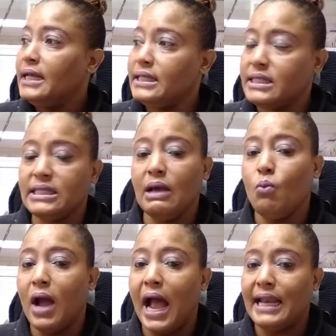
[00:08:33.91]
the system
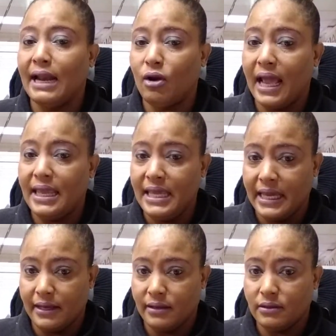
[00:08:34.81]
will add another
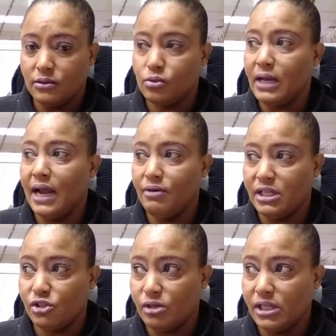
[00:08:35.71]
year to that
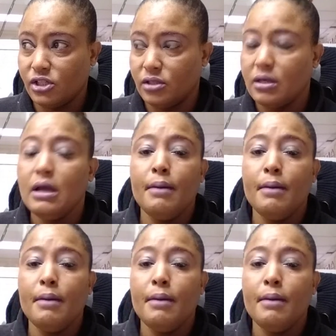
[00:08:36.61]
registration.